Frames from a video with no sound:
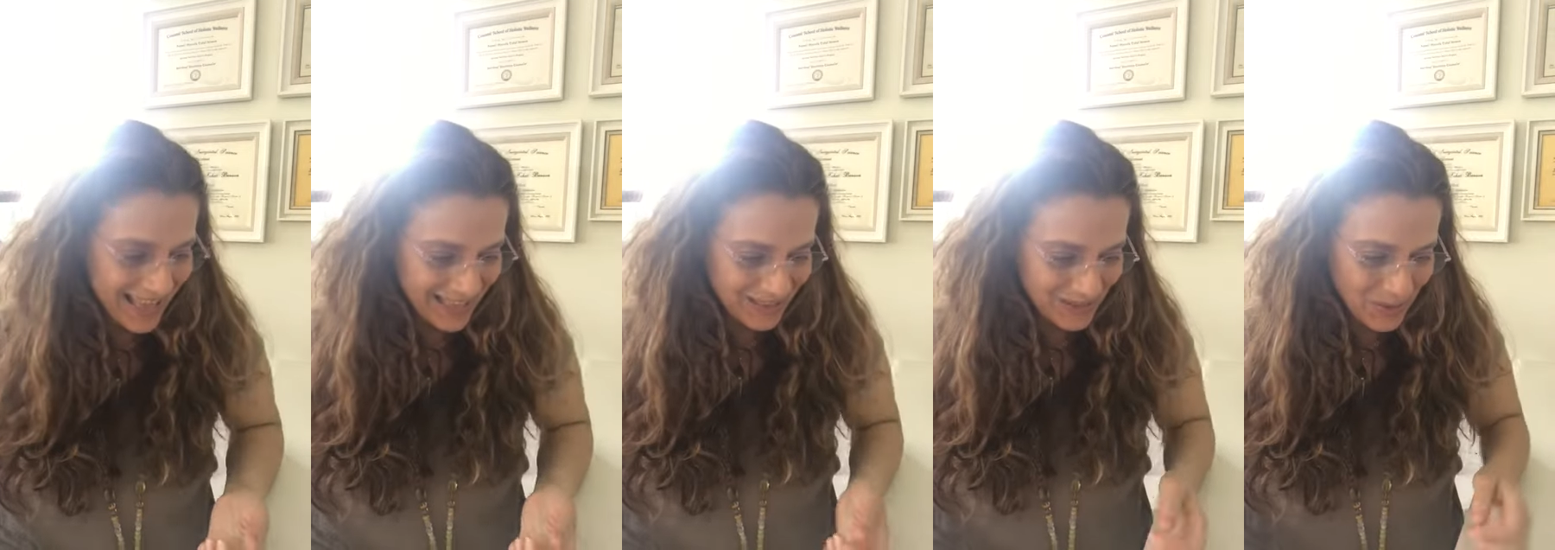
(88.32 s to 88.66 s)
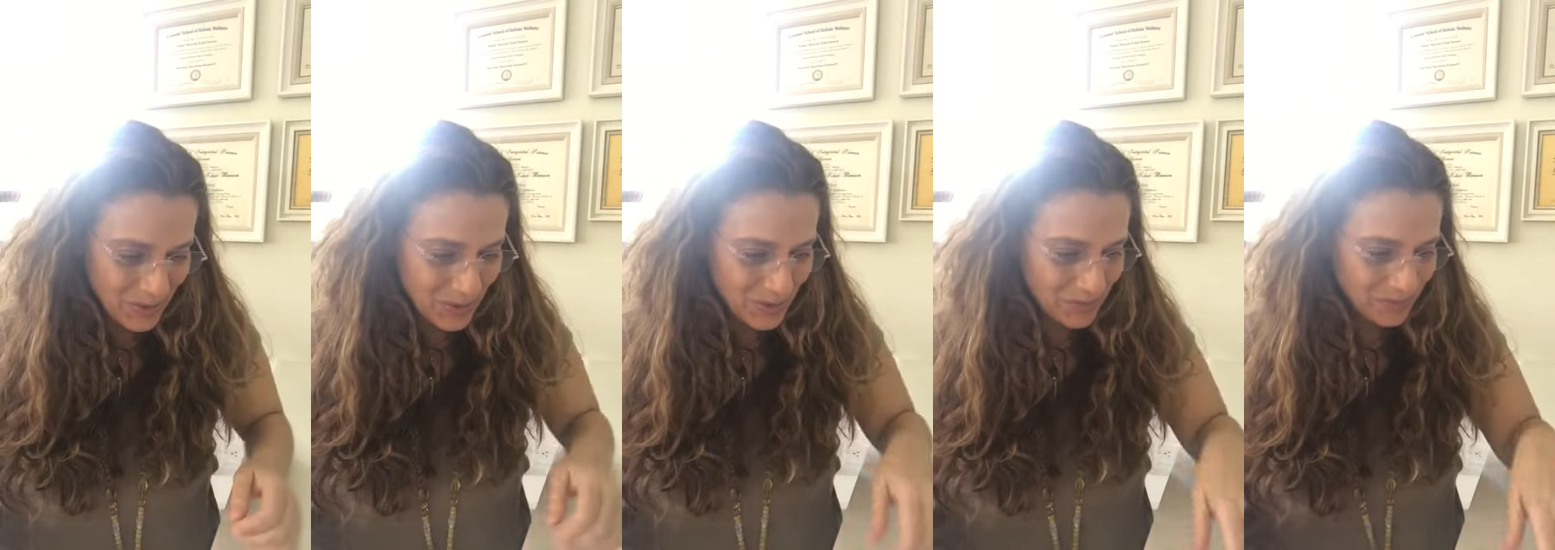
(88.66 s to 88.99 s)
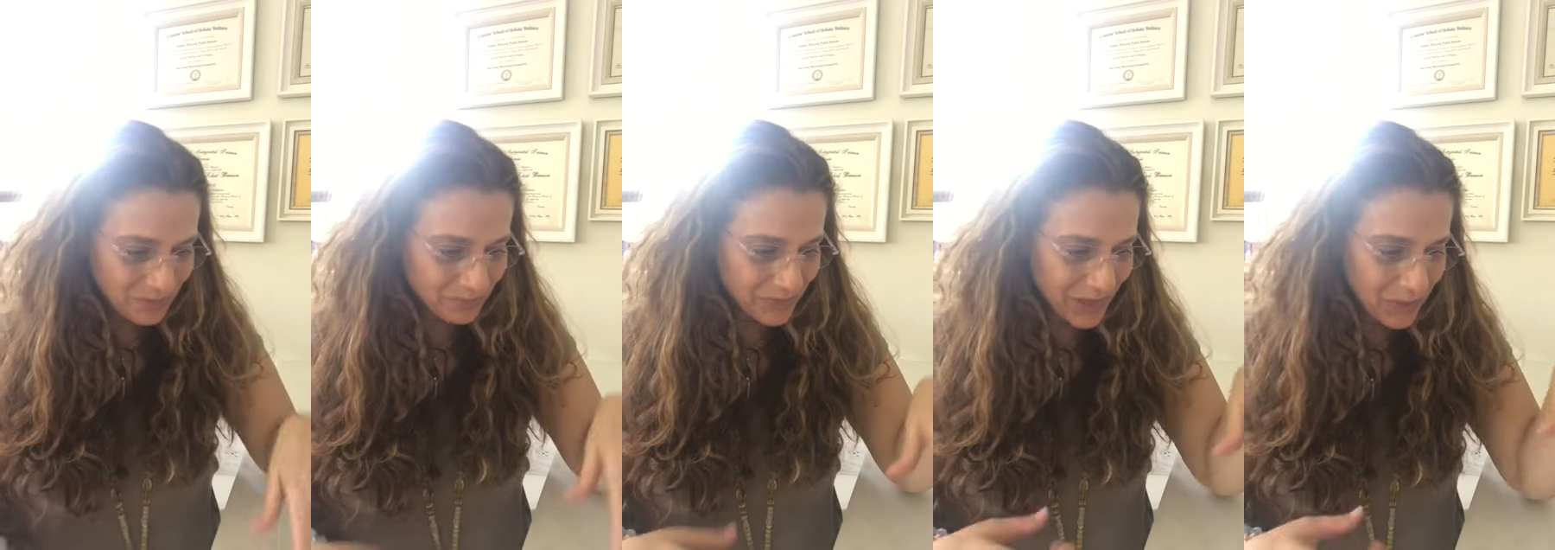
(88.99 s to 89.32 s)
So
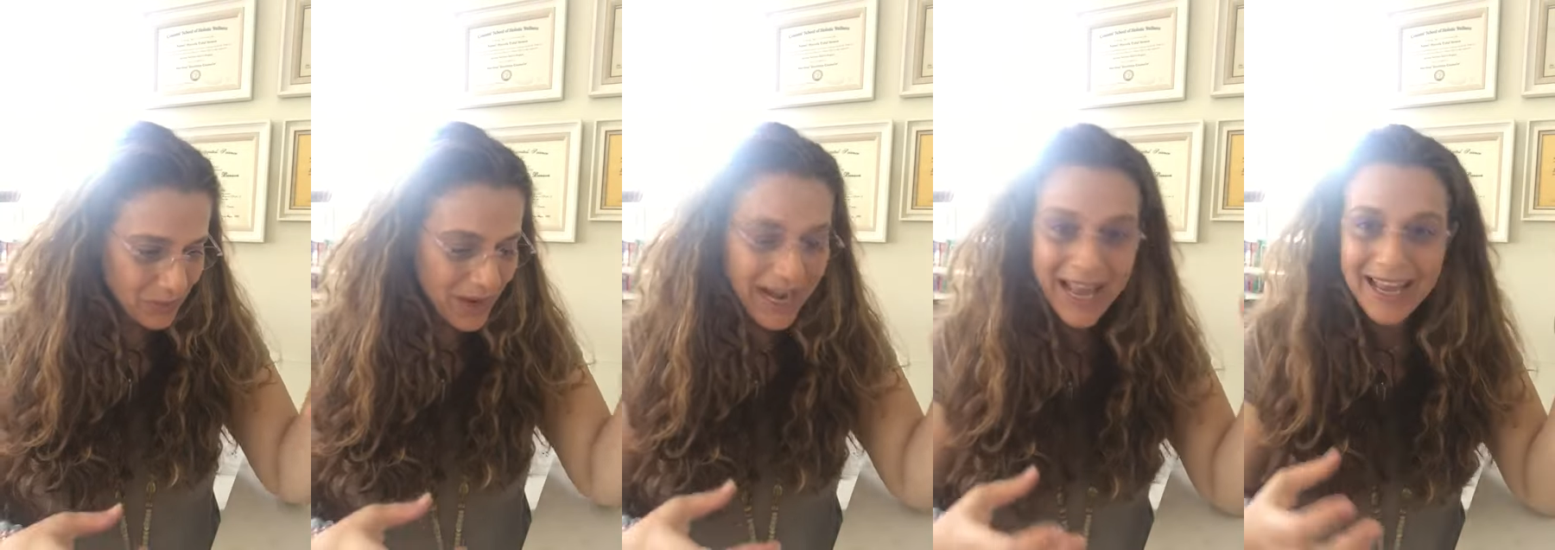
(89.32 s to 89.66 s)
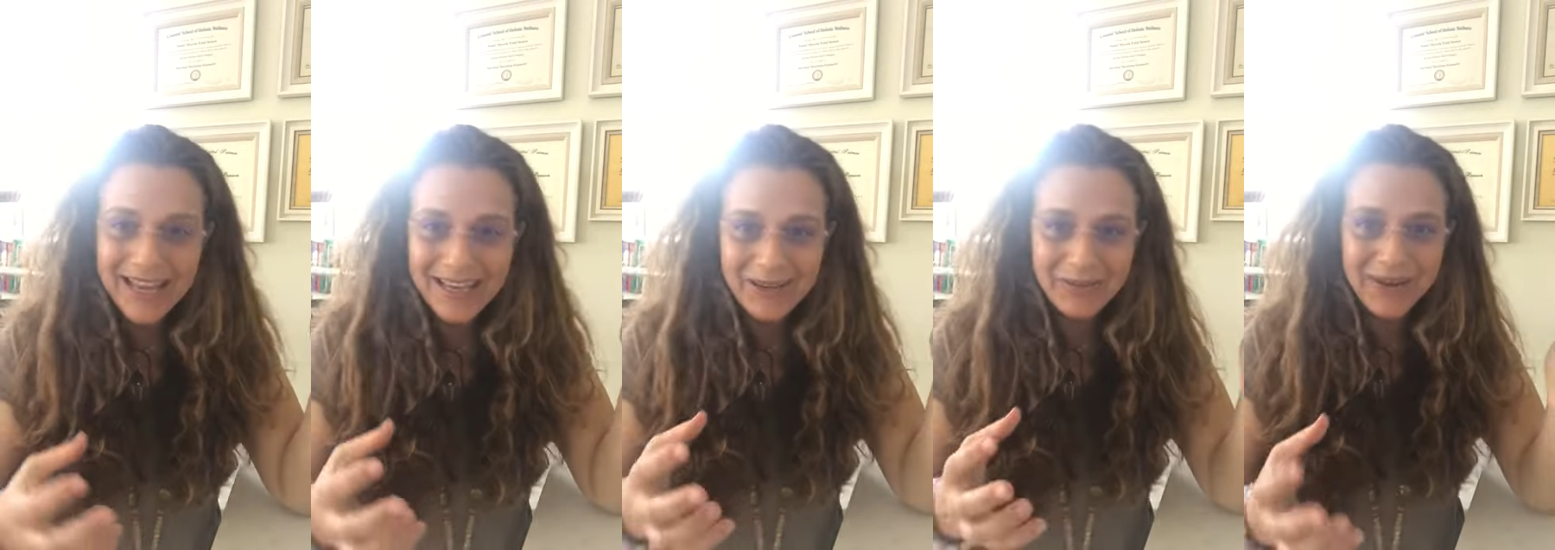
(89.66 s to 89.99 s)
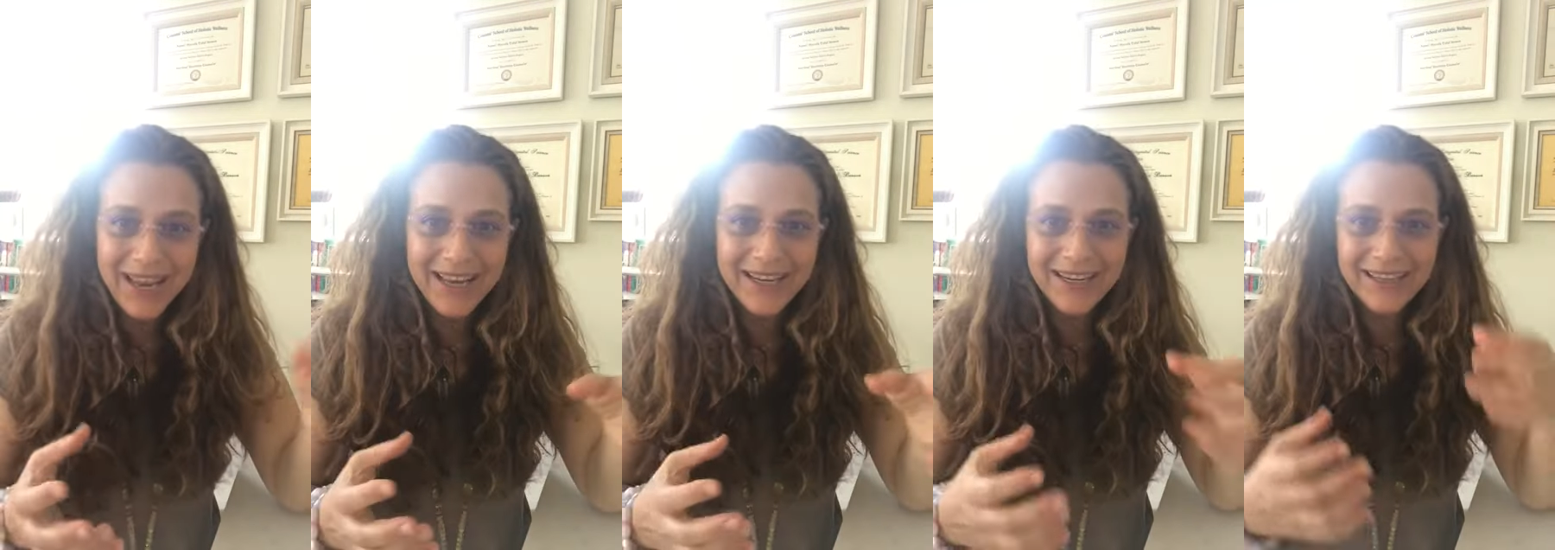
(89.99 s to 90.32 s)
what I
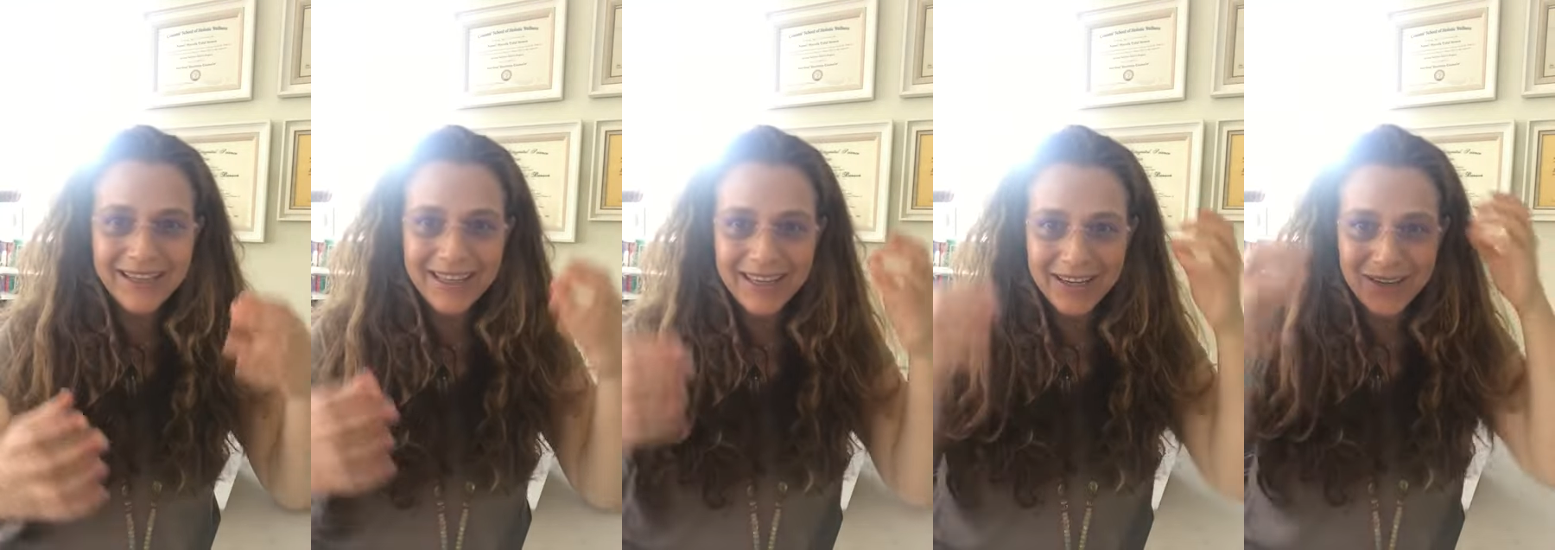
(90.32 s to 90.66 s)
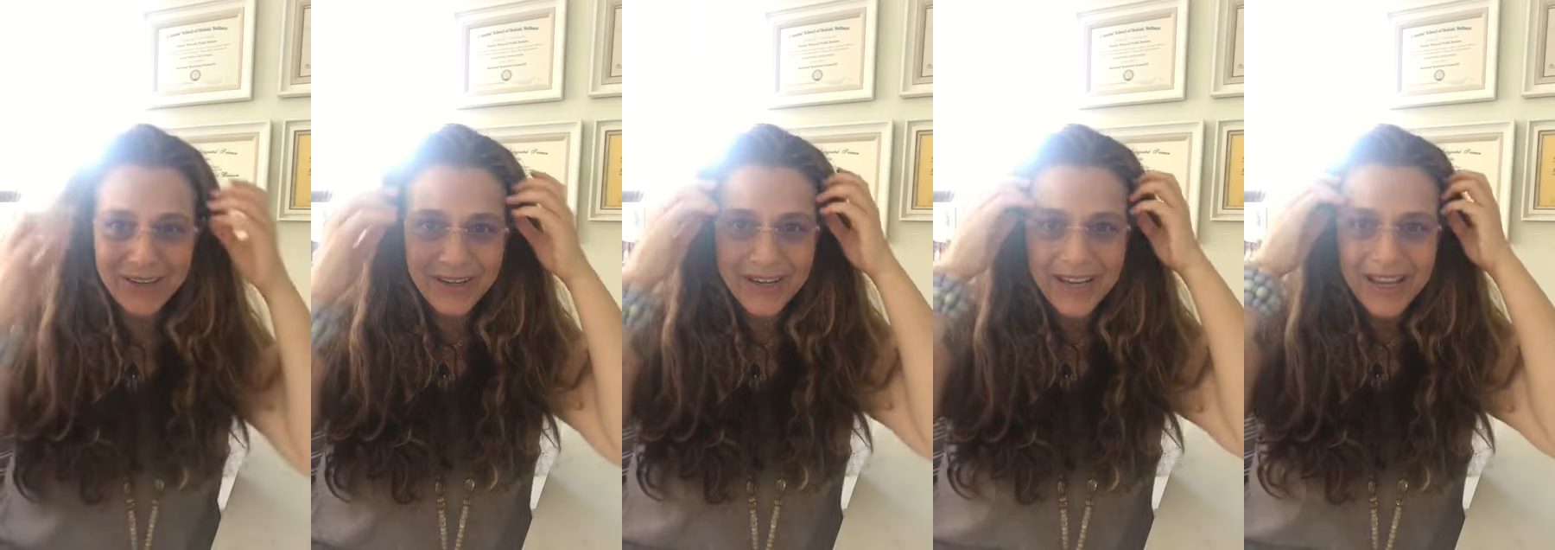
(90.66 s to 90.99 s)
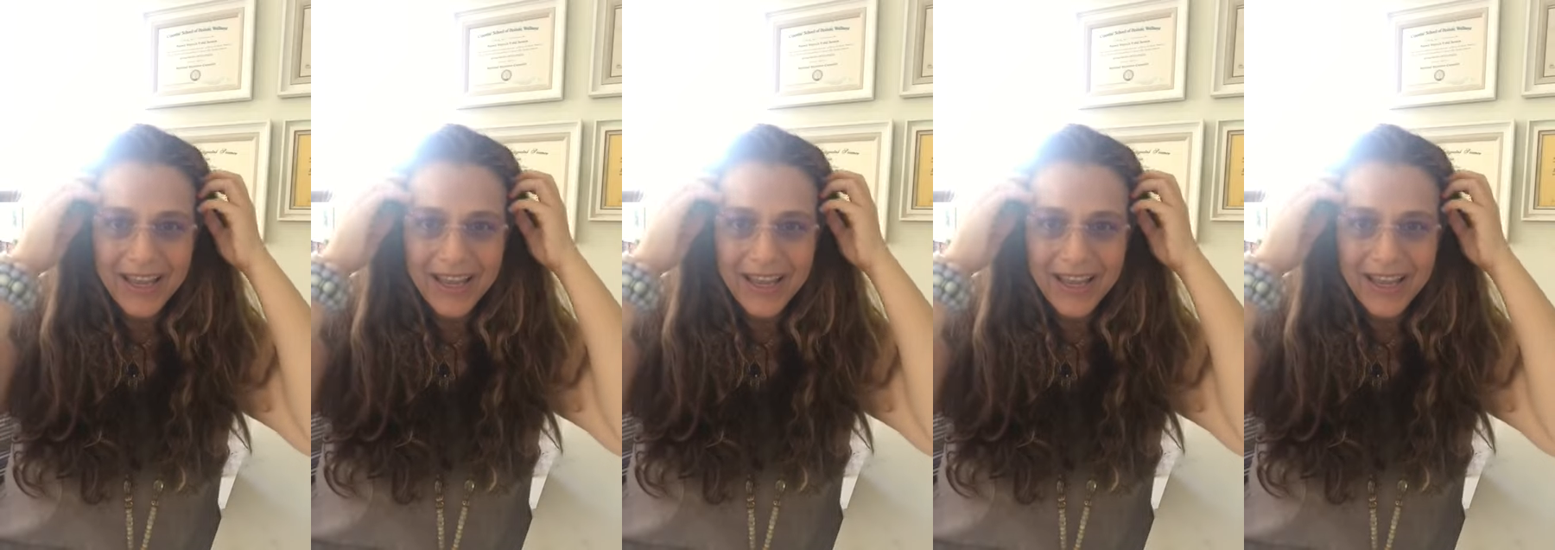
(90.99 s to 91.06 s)
created here,